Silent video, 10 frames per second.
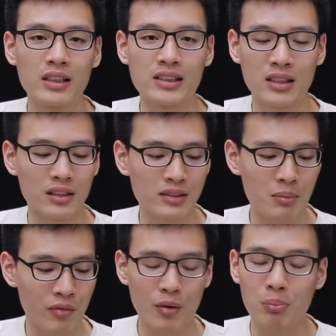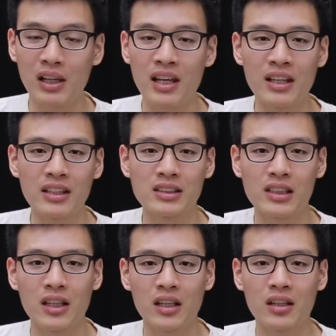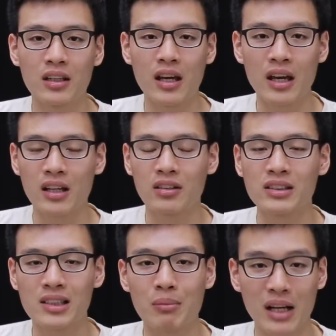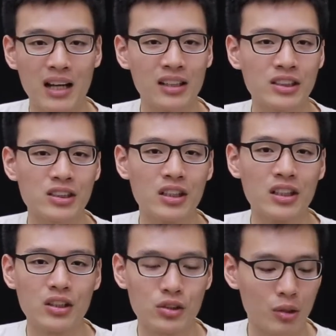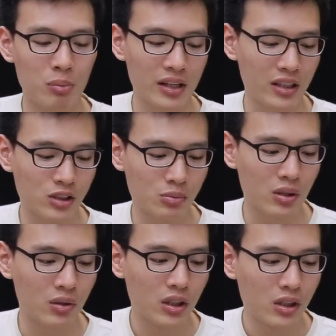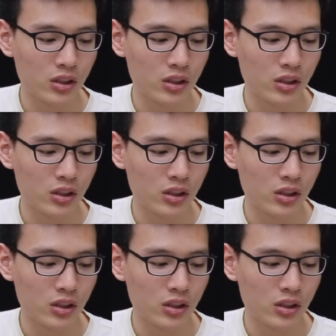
some of your playings and add in some colors to your playing as well.